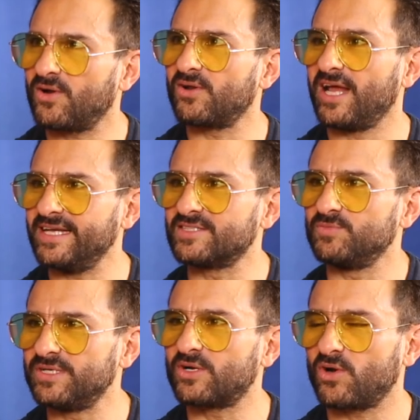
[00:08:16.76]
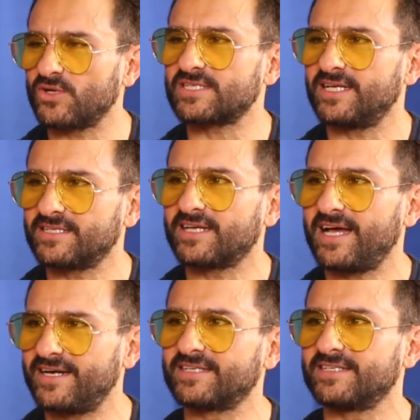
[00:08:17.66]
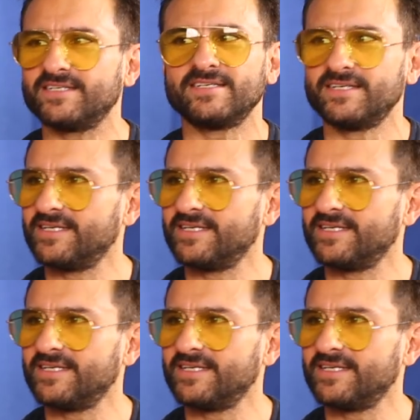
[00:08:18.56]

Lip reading: a lot of lines have been crossed. Like the character